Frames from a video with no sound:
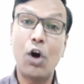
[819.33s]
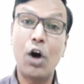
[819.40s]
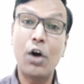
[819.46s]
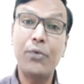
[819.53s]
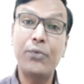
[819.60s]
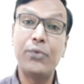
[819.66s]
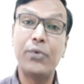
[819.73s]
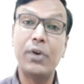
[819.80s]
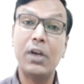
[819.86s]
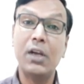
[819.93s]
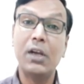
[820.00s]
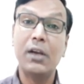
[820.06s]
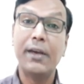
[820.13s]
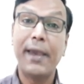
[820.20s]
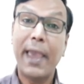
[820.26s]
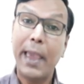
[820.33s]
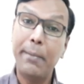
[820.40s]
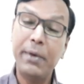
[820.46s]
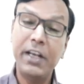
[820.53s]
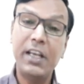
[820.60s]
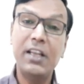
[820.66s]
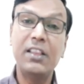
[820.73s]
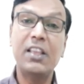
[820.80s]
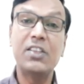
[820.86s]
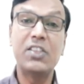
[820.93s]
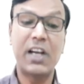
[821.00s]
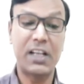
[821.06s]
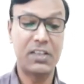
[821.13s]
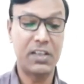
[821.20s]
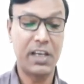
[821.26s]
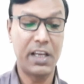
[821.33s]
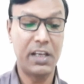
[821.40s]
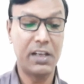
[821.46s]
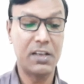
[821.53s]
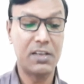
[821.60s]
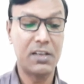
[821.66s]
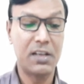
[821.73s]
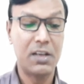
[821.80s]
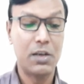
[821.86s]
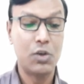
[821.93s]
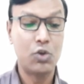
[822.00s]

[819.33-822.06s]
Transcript: of emitting the charge carriers.